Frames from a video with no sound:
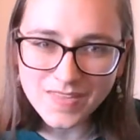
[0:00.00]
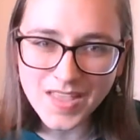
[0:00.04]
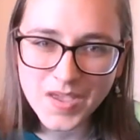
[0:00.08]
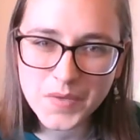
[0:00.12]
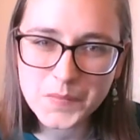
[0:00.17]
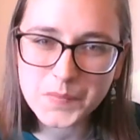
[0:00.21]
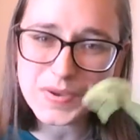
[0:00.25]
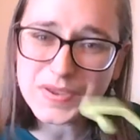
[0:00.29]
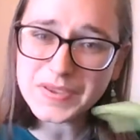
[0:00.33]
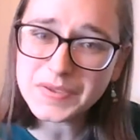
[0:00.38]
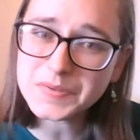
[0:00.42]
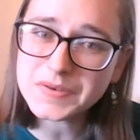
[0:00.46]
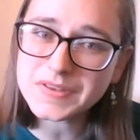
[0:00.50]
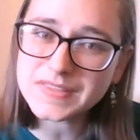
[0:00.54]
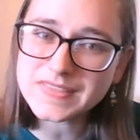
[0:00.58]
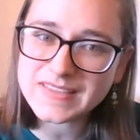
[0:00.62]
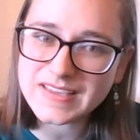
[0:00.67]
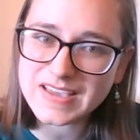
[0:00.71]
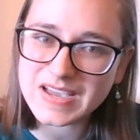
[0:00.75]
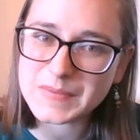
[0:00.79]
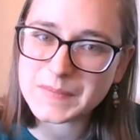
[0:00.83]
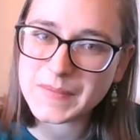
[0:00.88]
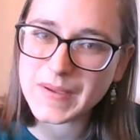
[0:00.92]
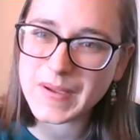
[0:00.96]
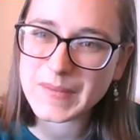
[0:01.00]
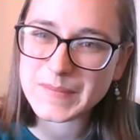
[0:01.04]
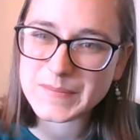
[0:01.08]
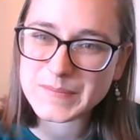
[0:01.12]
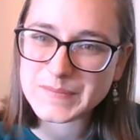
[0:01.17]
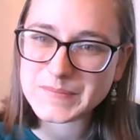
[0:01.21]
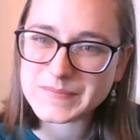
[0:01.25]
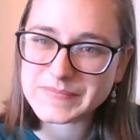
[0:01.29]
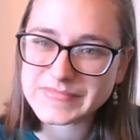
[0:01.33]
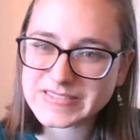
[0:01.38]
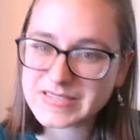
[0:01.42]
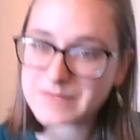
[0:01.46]
I want you to think about
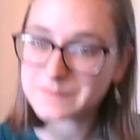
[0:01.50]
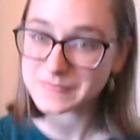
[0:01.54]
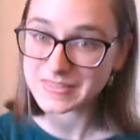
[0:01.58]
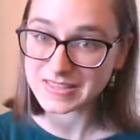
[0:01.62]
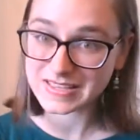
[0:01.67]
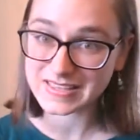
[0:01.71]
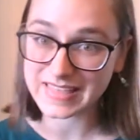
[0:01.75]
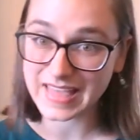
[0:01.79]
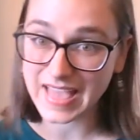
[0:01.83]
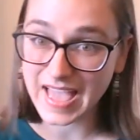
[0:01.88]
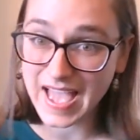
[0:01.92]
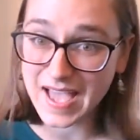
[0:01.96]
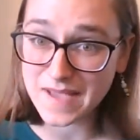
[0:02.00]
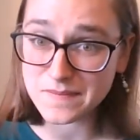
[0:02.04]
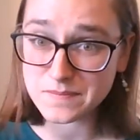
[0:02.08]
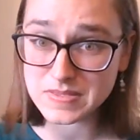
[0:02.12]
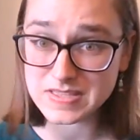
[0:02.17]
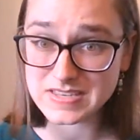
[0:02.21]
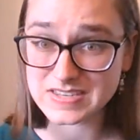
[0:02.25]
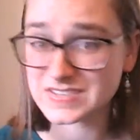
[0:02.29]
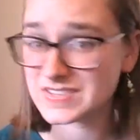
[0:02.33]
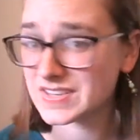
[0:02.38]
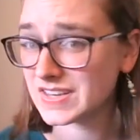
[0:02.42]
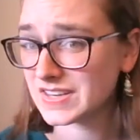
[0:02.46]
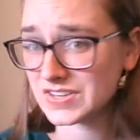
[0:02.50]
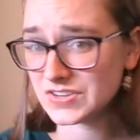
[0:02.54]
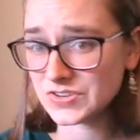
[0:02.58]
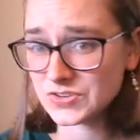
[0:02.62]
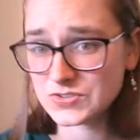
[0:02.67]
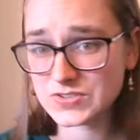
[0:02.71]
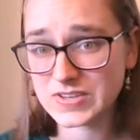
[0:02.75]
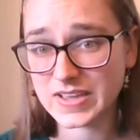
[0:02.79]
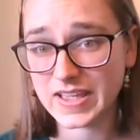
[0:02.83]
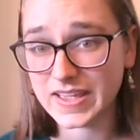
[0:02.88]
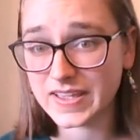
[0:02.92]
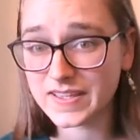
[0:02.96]
something that happened in your
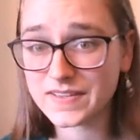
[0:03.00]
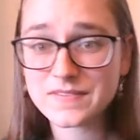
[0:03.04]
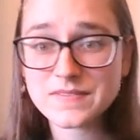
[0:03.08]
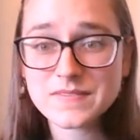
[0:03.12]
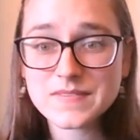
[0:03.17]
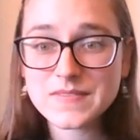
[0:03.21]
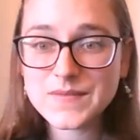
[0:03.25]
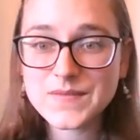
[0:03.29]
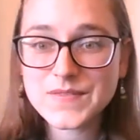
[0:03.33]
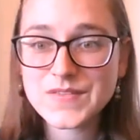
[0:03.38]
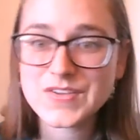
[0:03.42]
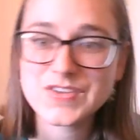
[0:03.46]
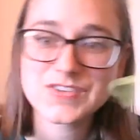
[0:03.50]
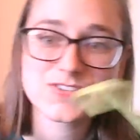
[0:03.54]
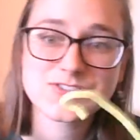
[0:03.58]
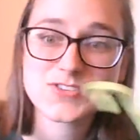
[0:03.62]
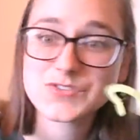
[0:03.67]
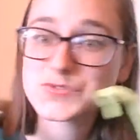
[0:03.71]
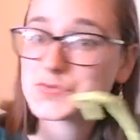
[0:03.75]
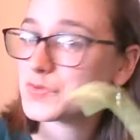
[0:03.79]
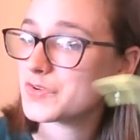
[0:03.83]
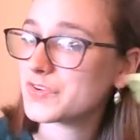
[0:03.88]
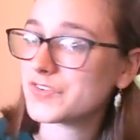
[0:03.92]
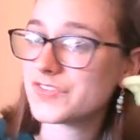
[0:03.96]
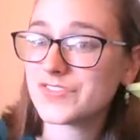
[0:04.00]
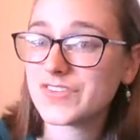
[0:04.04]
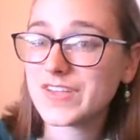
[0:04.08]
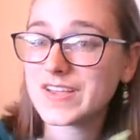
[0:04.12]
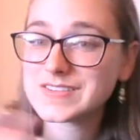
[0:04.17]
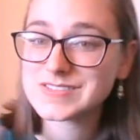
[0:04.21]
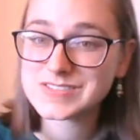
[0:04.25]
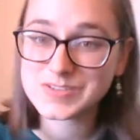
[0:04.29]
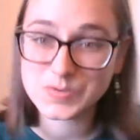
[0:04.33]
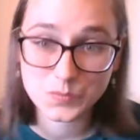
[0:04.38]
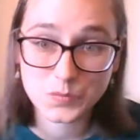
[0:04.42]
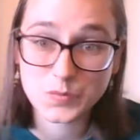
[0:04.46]
day. Just
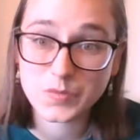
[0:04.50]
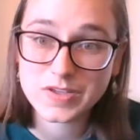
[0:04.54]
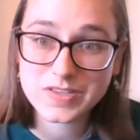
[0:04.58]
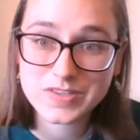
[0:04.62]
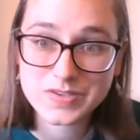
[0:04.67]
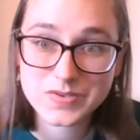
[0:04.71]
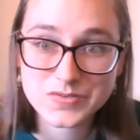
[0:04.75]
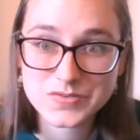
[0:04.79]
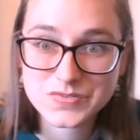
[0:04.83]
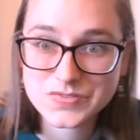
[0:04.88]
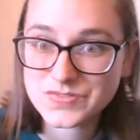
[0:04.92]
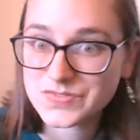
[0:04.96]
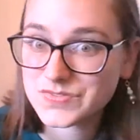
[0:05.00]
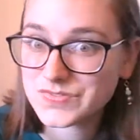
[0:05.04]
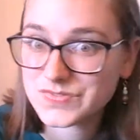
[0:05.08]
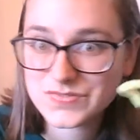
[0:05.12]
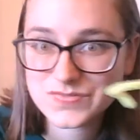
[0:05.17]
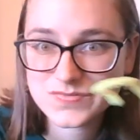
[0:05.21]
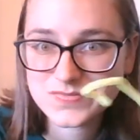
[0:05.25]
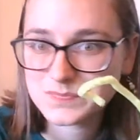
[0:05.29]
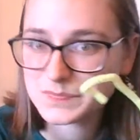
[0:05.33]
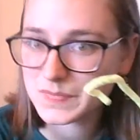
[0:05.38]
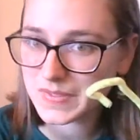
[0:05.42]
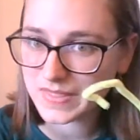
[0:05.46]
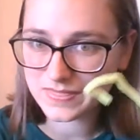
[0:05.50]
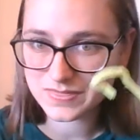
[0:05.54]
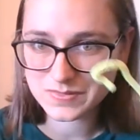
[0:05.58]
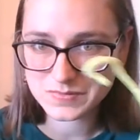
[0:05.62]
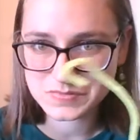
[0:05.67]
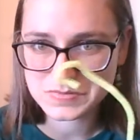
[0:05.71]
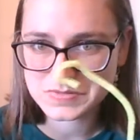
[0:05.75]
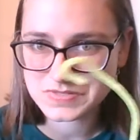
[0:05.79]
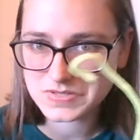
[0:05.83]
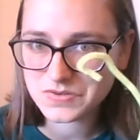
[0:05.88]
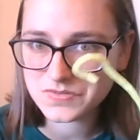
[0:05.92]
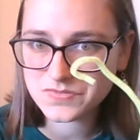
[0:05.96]
reflect on what you've been
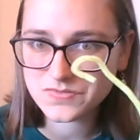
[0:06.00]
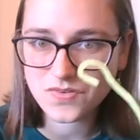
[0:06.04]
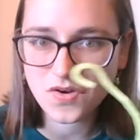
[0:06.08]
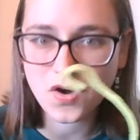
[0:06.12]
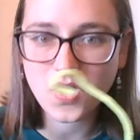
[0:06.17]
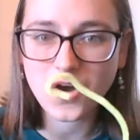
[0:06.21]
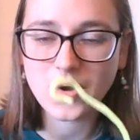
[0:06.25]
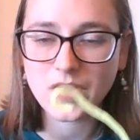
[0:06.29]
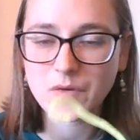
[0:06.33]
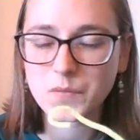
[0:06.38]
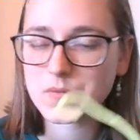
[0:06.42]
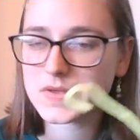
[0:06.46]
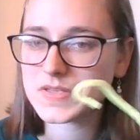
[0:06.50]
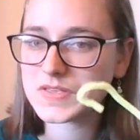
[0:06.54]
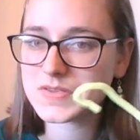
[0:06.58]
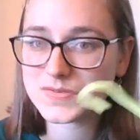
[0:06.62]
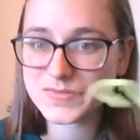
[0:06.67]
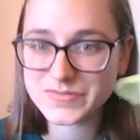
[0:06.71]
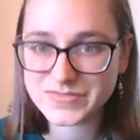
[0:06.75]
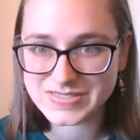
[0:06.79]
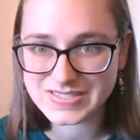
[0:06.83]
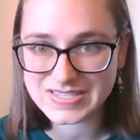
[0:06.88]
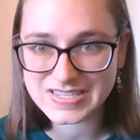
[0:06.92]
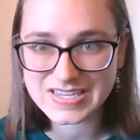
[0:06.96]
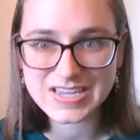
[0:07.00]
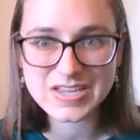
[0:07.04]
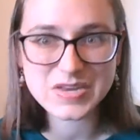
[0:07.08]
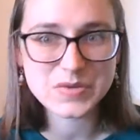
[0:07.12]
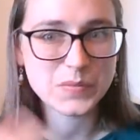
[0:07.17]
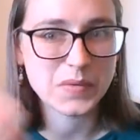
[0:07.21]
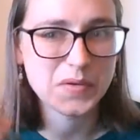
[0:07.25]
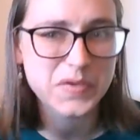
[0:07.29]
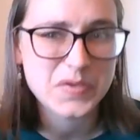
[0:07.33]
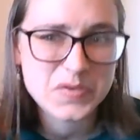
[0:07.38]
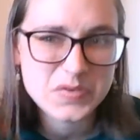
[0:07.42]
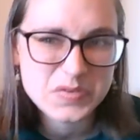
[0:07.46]
through so far, what you've seen,
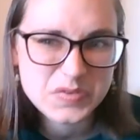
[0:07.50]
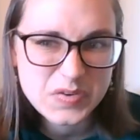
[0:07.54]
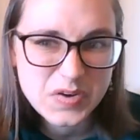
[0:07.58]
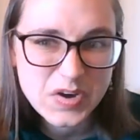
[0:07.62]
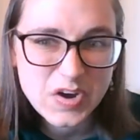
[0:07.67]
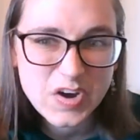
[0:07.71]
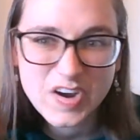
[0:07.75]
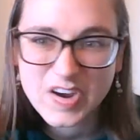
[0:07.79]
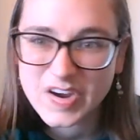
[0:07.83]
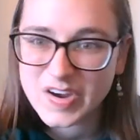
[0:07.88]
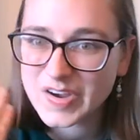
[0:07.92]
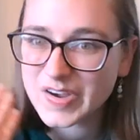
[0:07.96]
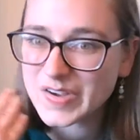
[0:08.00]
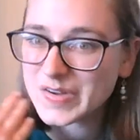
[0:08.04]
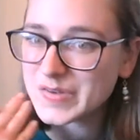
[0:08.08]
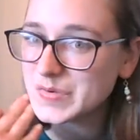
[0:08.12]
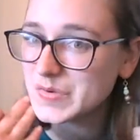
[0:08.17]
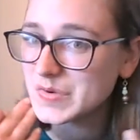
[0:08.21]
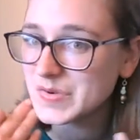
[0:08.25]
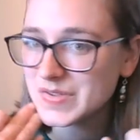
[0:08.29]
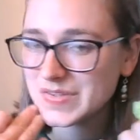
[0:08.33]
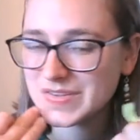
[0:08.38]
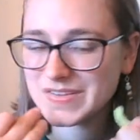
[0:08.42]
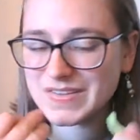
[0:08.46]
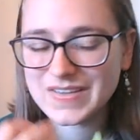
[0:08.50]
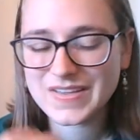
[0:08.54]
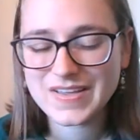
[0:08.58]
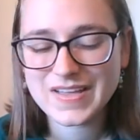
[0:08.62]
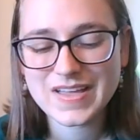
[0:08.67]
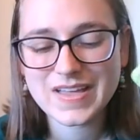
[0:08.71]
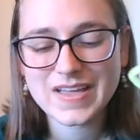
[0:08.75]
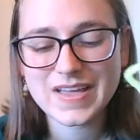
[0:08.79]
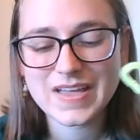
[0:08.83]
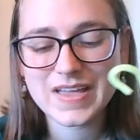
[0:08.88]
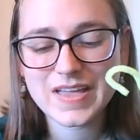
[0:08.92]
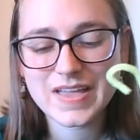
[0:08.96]
what you've heard,
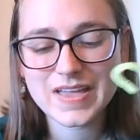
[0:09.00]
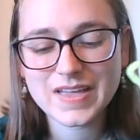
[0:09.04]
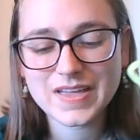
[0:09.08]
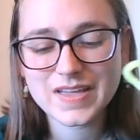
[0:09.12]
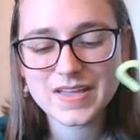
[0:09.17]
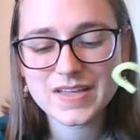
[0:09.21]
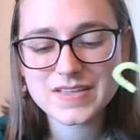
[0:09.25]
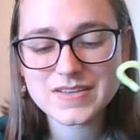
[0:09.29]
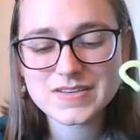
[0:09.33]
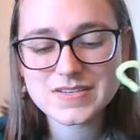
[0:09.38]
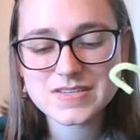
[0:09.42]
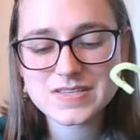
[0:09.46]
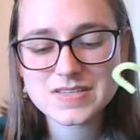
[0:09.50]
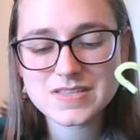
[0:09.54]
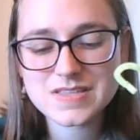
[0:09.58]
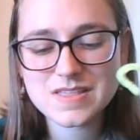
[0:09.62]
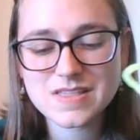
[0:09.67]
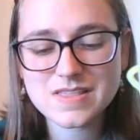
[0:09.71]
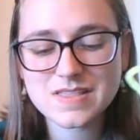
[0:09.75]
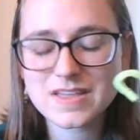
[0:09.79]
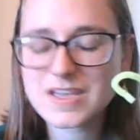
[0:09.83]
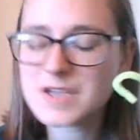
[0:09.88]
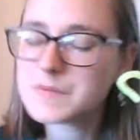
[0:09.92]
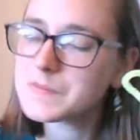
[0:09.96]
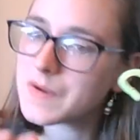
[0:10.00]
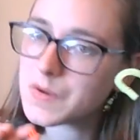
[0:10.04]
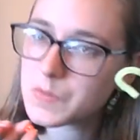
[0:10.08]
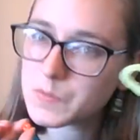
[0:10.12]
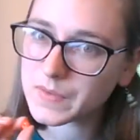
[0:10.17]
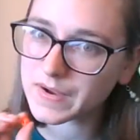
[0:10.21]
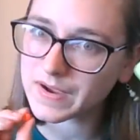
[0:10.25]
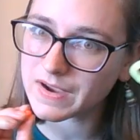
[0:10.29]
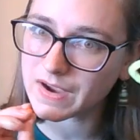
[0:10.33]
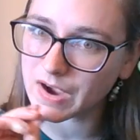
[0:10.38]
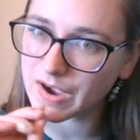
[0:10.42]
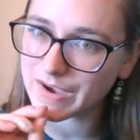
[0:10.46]
and think about
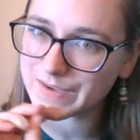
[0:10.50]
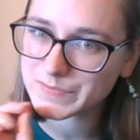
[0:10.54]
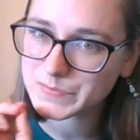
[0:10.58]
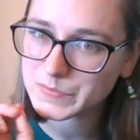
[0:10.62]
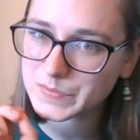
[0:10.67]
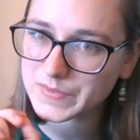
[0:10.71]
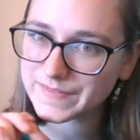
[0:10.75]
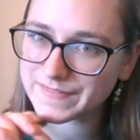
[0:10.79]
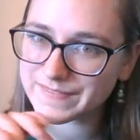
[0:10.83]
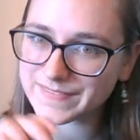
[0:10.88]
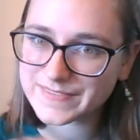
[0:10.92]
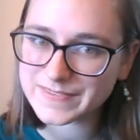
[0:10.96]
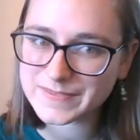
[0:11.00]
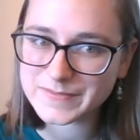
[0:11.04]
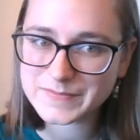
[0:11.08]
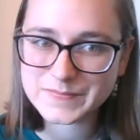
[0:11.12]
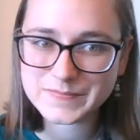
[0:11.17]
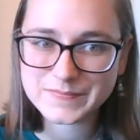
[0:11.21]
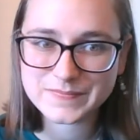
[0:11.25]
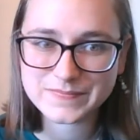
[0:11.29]
where God was.